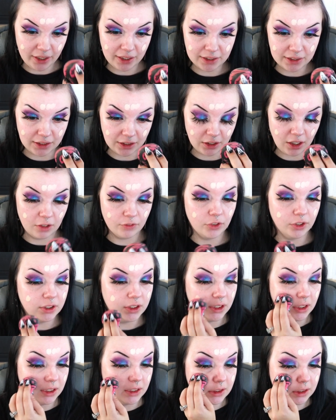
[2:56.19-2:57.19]
is the coverage
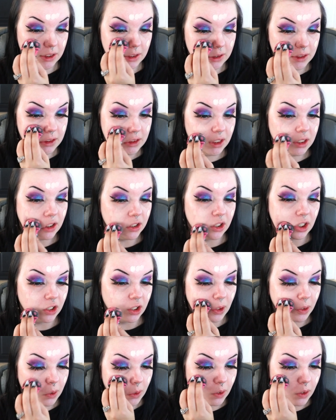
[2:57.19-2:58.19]
of this
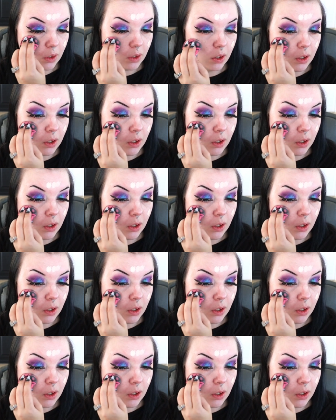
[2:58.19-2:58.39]
concealer